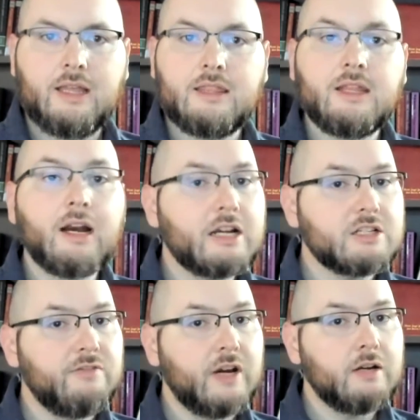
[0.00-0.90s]
They're
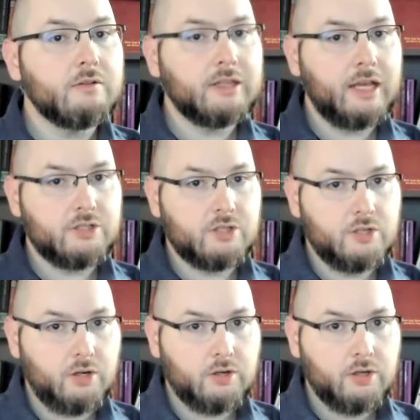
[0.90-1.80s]
actually very
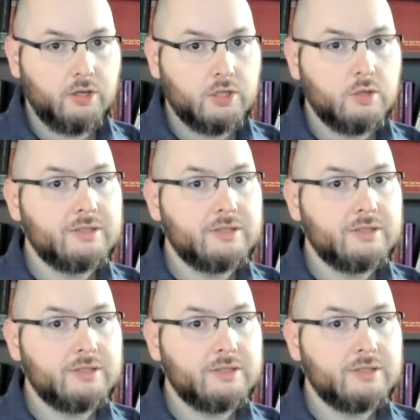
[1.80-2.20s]
relational. You